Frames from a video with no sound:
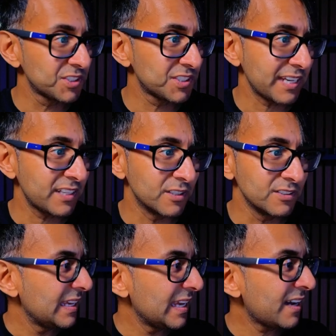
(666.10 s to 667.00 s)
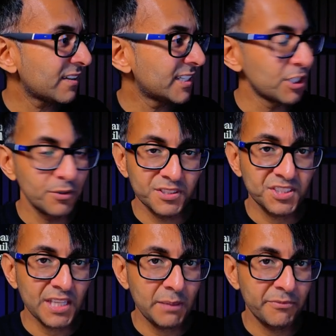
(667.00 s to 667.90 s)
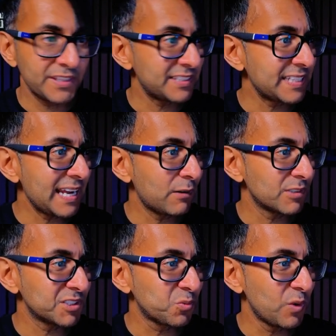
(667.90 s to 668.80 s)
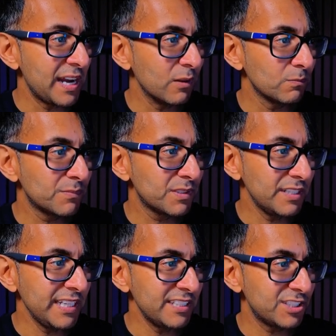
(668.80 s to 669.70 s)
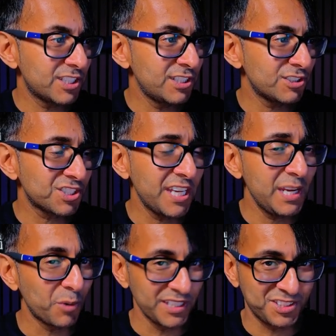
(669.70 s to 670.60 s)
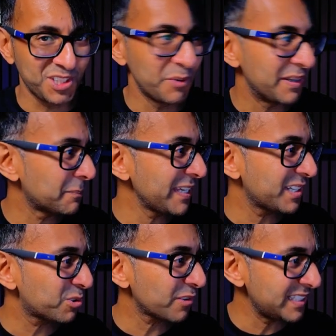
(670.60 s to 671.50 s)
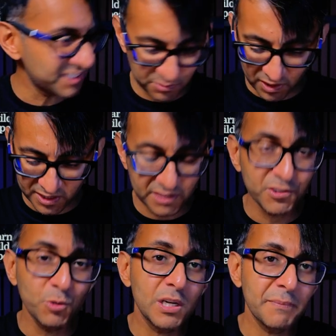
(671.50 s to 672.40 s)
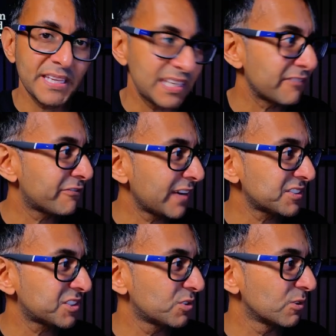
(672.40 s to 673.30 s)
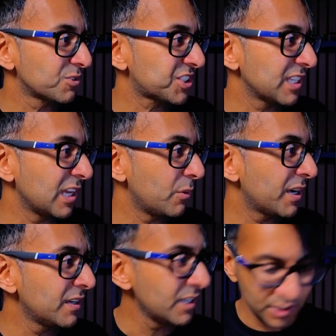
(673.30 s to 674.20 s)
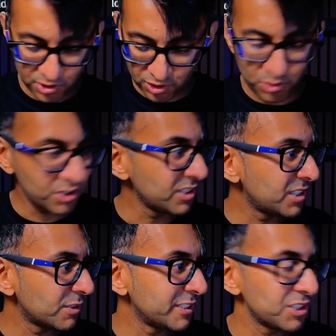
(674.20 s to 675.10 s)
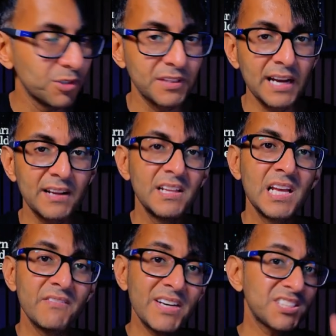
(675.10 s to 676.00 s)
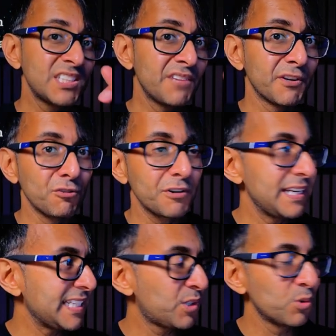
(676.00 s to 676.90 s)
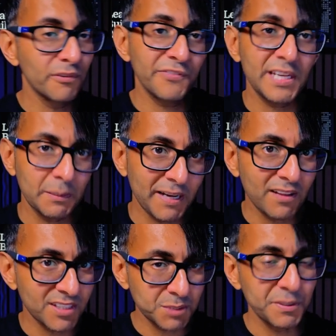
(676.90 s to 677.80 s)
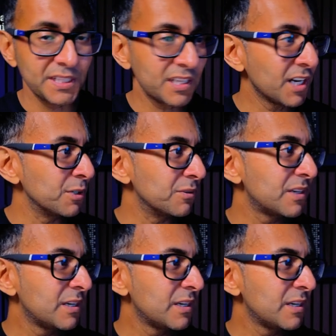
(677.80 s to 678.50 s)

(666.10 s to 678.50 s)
second, and I do the same for the down as well, can you just see what it's doing? A bit crazy, right? So if you want to make it faster or slower, you can go and do that. And that's the other really cool thing about this bit of code.